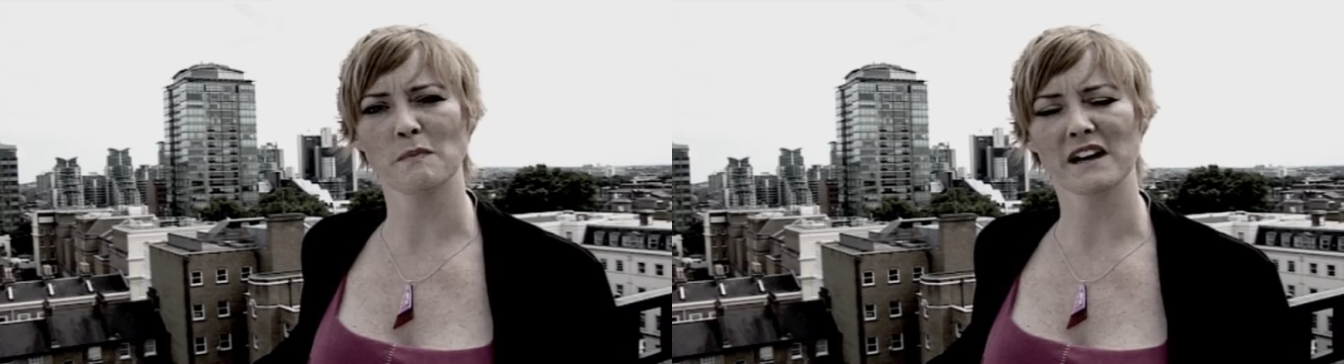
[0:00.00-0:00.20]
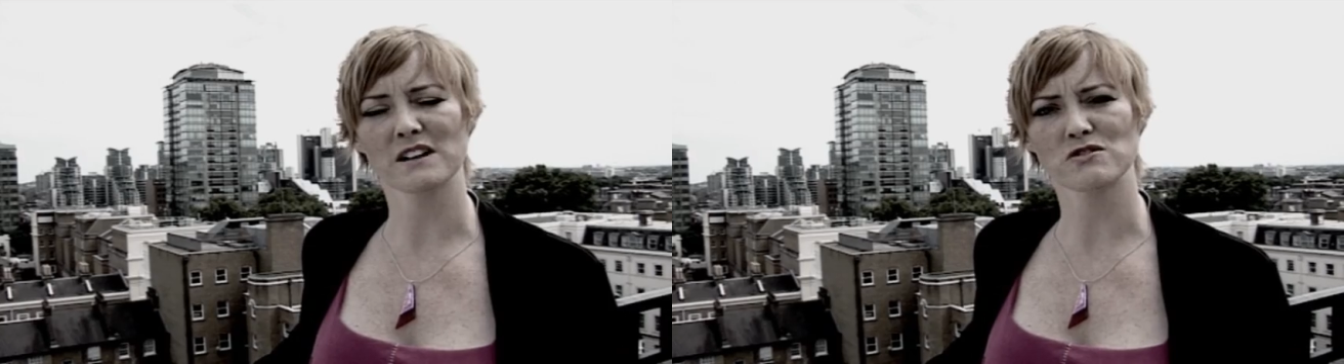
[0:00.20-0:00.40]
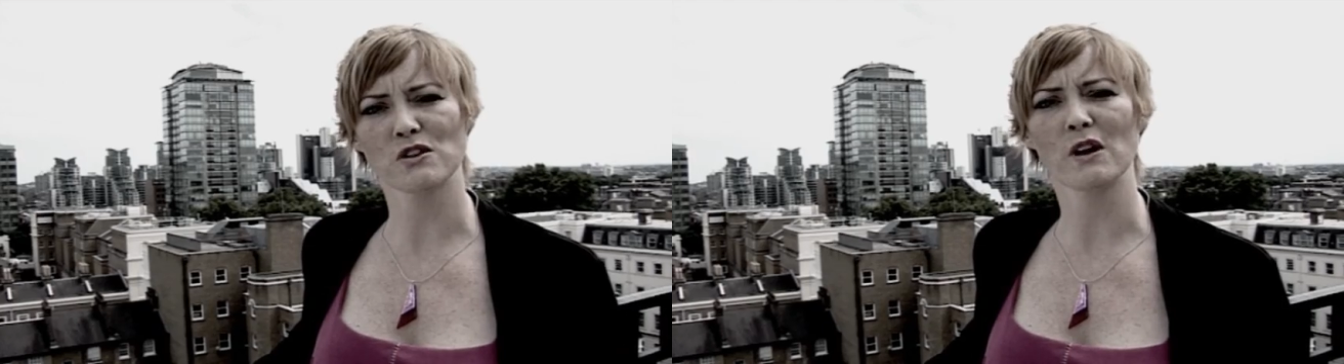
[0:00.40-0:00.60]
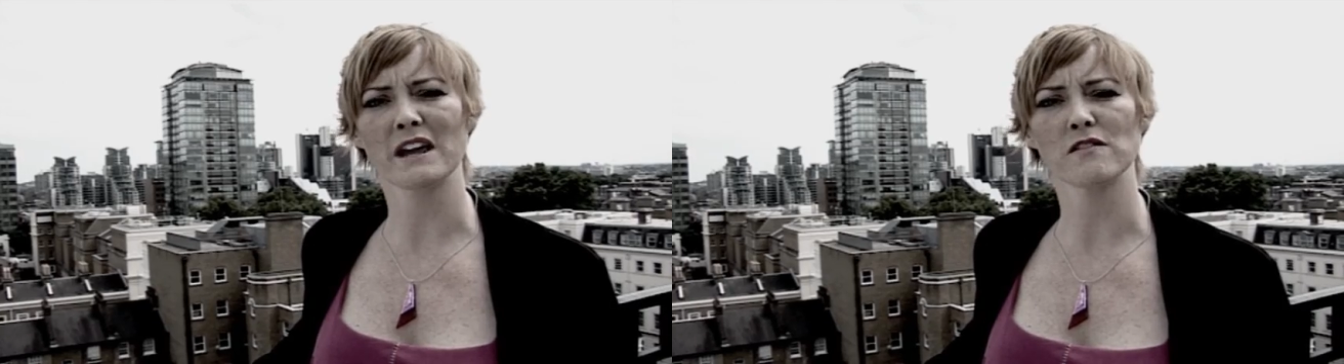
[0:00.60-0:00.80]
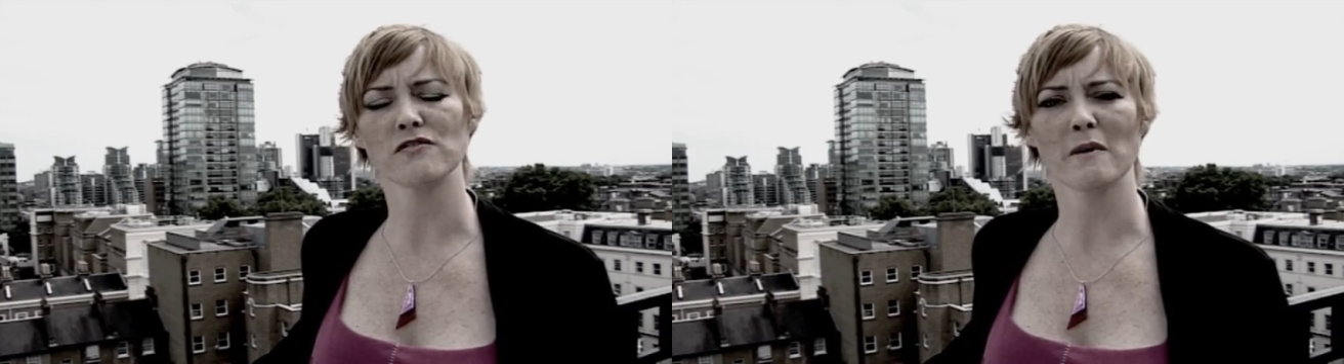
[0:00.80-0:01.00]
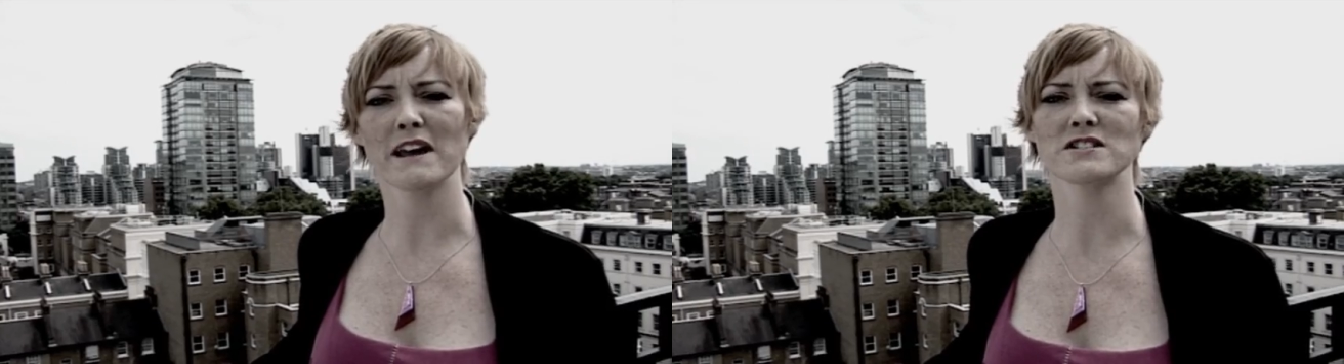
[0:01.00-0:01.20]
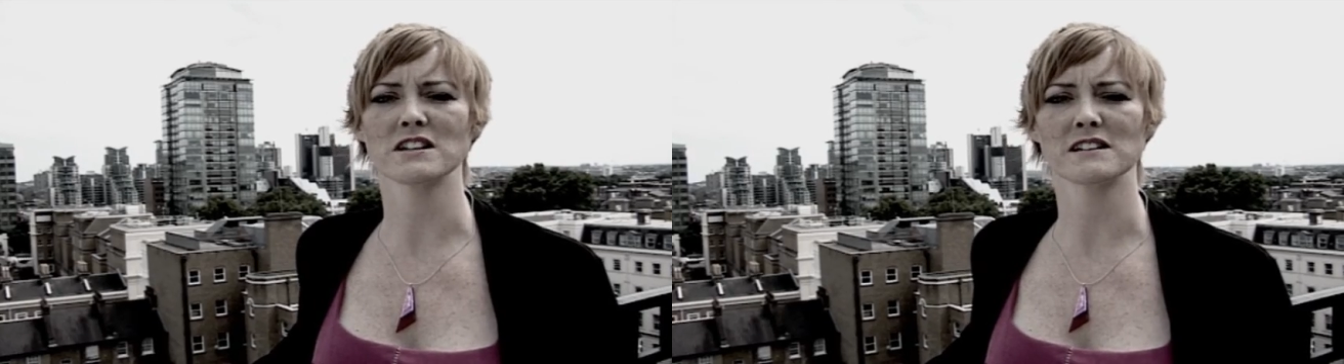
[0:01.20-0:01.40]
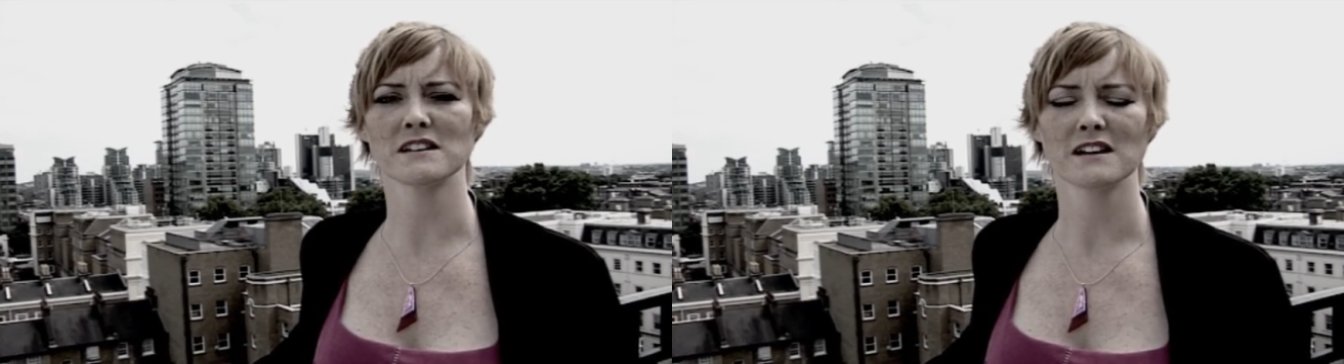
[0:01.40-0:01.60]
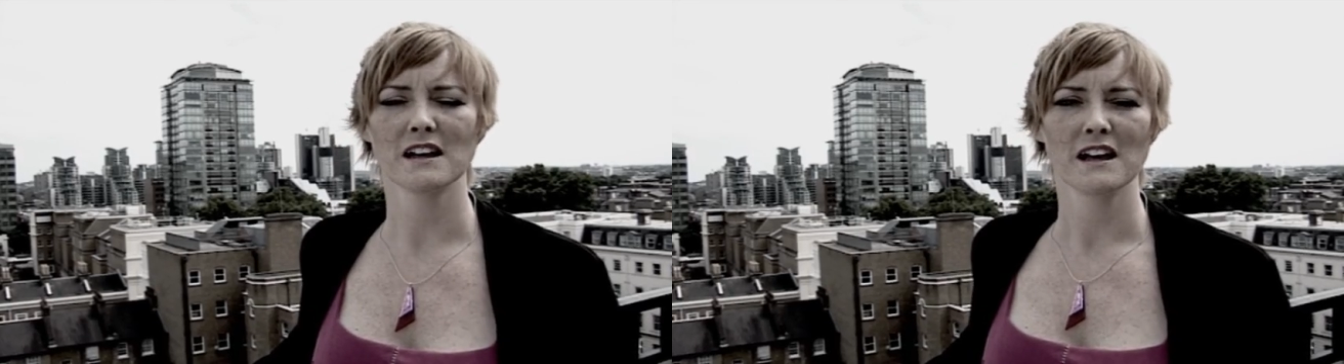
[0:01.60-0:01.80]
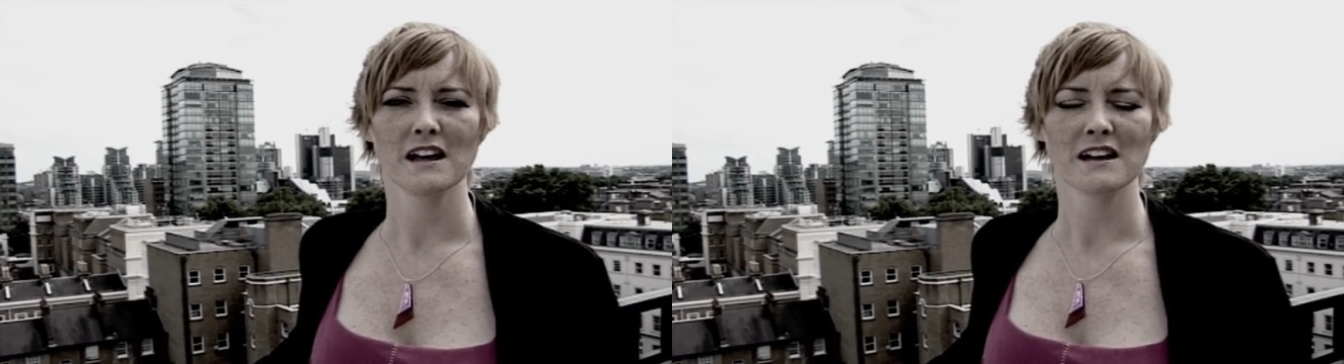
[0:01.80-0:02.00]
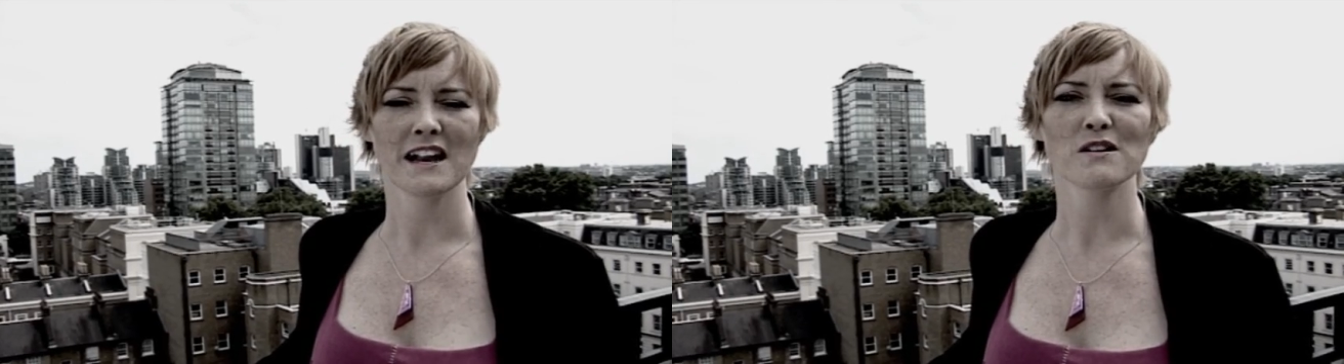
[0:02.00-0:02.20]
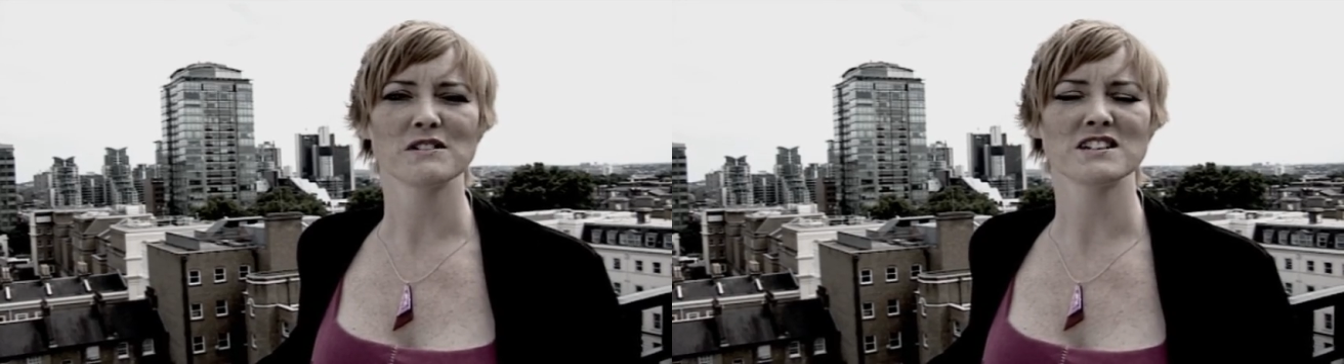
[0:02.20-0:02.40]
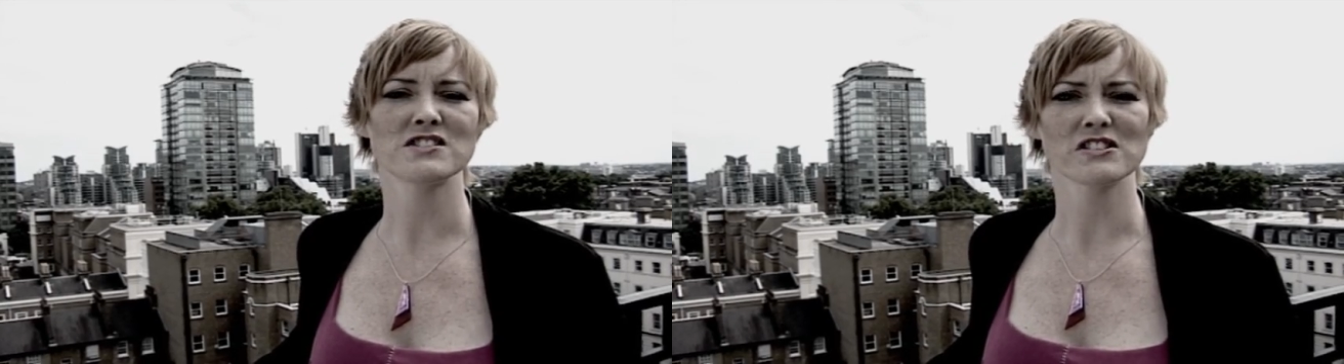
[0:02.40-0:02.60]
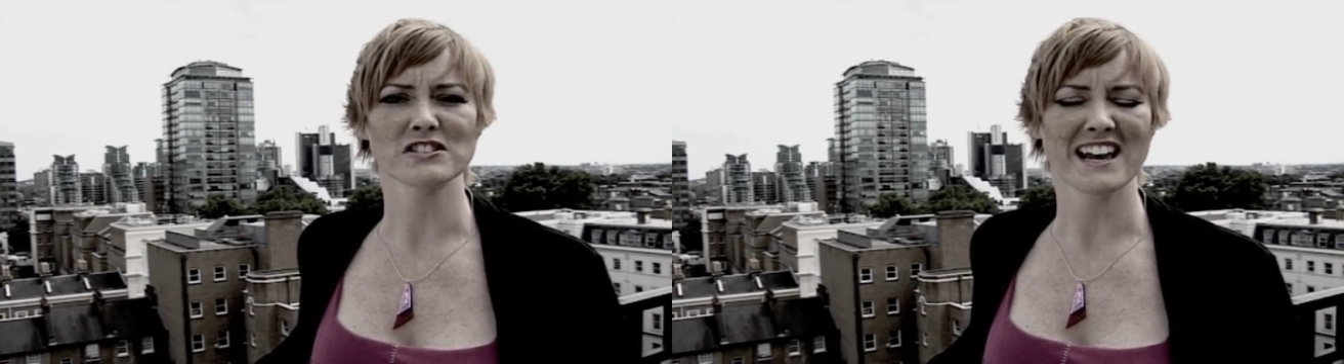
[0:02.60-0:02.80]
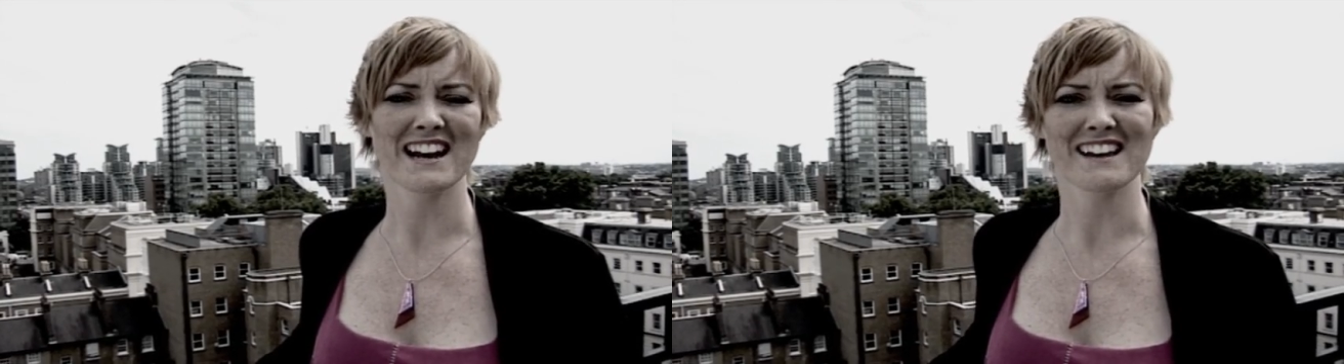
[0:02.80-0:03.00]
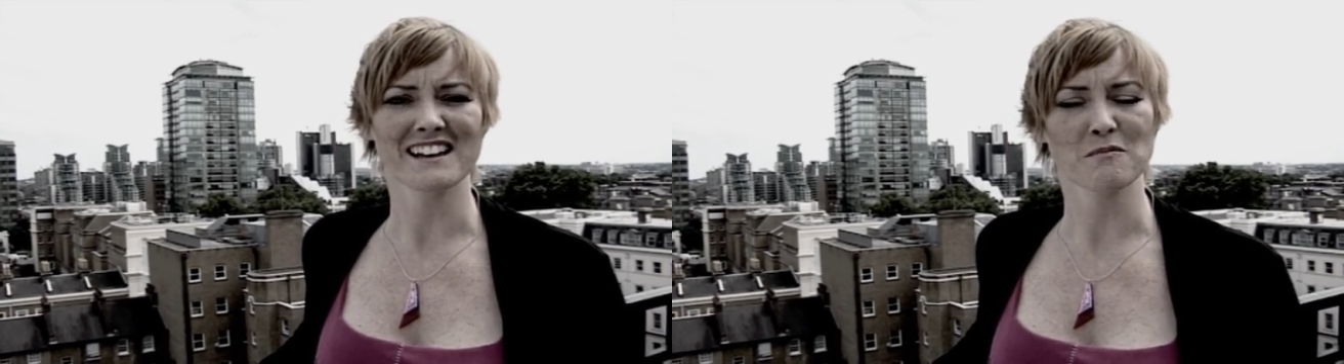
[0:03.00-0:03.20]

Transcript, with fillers: by controlling information. Now digital data